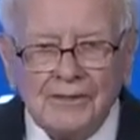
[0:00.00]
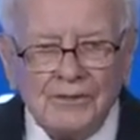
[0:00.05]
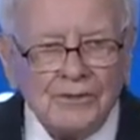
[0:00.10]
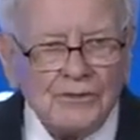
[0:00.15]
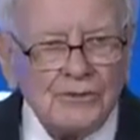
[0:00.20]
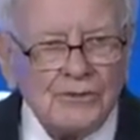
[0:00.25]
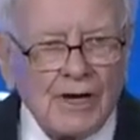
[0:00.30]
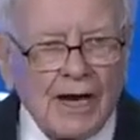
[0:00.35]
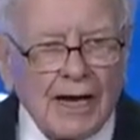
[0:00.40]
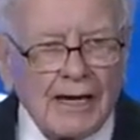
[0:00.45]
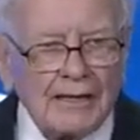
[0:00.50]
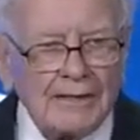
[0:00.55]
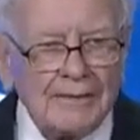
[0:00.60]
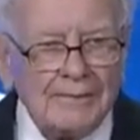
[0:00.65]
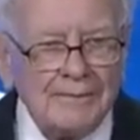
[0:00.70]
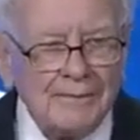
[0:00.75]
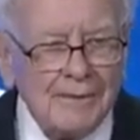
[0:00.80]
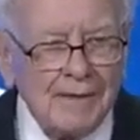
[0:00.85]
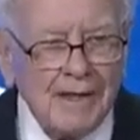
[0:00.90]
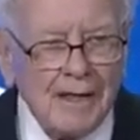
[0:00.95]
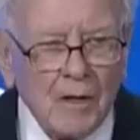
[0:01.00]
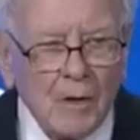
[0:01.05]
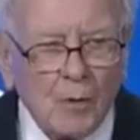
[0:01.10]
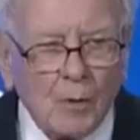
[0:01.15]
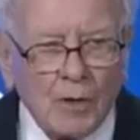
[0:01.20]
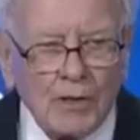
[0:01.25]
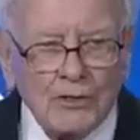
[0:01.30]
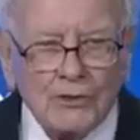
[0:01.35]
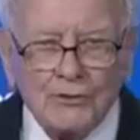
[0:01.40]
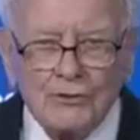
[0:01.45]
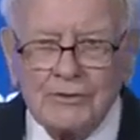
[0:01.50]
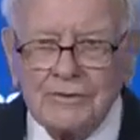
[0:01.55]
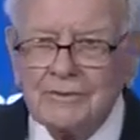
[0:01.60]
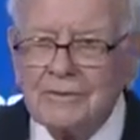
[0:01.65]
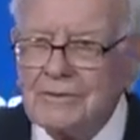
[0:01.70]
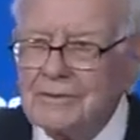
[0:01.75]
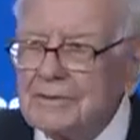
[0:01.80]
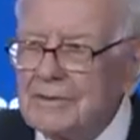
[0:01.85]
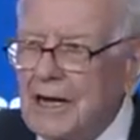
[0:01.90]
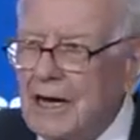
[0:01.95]
Jack, went to
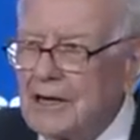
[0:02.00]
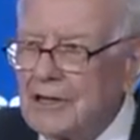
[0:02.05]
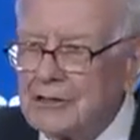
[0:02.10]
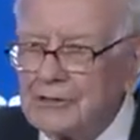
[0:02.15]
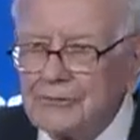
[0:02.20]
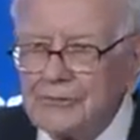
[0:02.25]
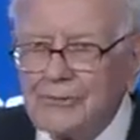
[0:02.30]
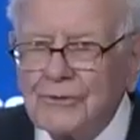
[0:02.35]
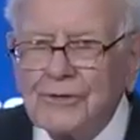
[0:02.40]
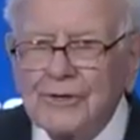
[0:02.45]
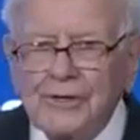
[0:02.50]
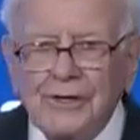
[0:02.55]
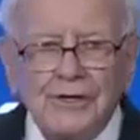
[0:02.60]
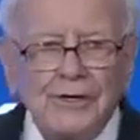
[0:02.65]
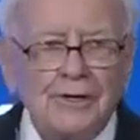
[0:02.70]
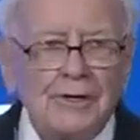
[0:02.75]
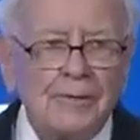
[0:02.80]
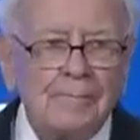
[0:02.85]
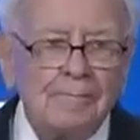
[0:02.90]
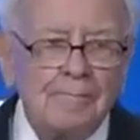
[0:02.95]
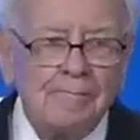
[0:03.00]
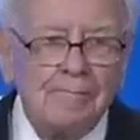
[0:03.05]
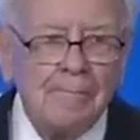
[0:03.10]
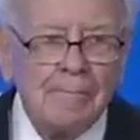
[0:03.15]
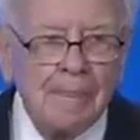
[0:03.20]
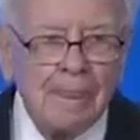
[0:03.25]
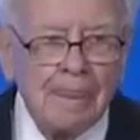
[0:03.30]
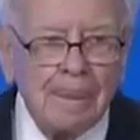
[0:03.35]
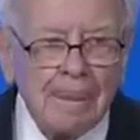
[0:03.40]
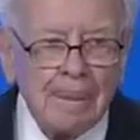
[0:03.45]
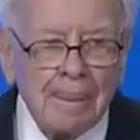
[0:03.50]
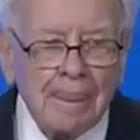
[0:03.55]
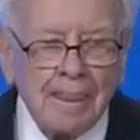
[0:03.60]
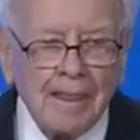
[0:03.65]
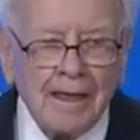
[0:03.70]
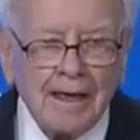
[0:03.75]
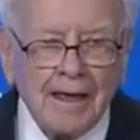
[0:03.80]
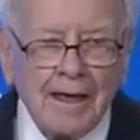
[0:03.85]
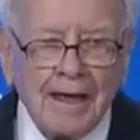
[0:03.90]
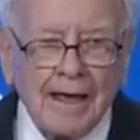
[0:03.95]
college for a year
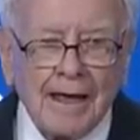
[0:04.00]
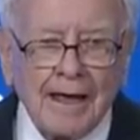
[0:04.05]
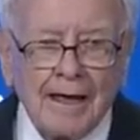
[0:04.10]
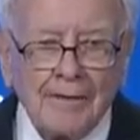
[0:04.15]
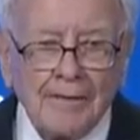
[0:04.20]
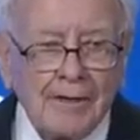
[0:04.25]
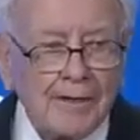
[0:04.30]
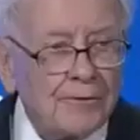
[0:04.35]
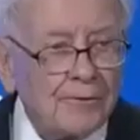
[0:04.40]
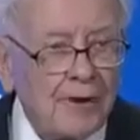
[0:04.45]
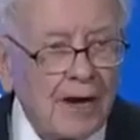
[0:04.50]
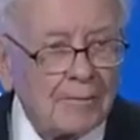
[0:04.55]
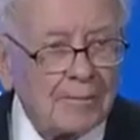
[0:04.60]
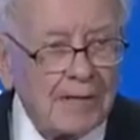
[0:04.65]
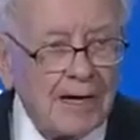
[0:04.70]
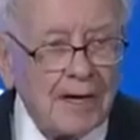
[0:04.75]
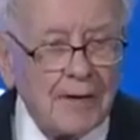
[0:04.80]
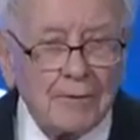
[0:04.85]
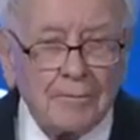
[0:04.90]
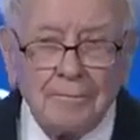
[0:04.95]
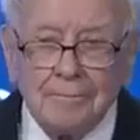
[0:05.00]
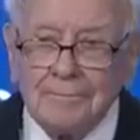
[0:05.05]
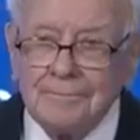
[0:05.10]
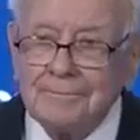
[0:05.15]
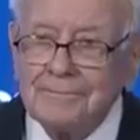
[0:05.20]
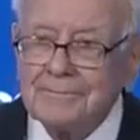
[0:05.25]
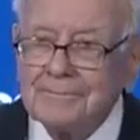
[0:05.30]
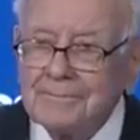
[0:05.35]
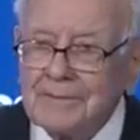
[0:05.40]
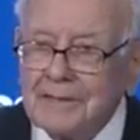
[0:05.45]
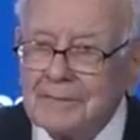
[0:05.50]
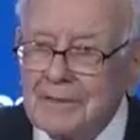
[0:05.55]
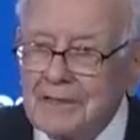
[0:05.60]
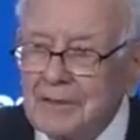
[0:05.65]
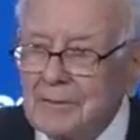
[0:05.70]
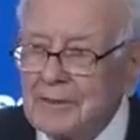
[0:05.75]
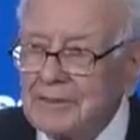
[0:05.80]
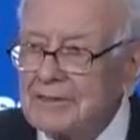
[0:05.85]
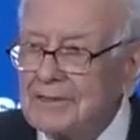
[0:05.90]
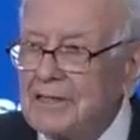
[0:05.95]
and then dropped out. He
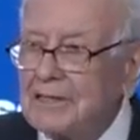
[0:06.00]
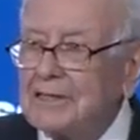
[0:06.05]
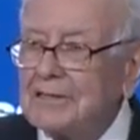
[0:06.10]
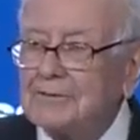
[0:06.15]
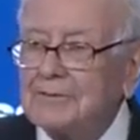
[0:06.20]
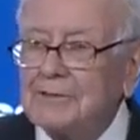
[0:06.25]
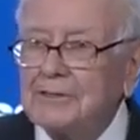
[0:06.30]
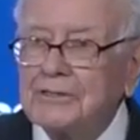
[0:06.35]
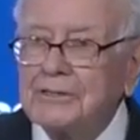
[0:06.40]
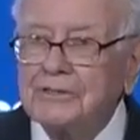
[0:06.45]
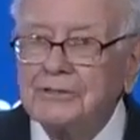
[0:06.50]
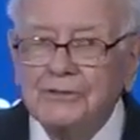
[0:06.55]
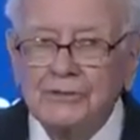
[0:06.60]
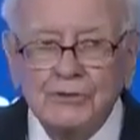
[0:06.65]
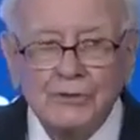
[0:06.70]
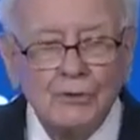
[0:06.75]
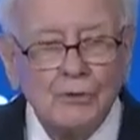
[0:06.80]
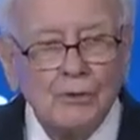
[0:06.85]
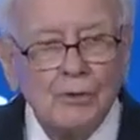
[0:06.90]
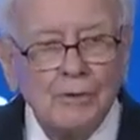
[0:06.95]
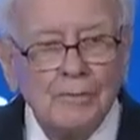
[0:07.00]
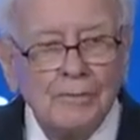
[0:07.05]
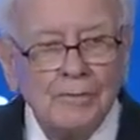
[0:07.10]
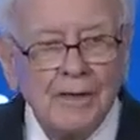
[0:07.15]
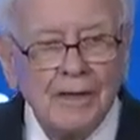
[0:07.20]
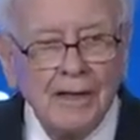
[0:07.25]
really wasn't that interested in school.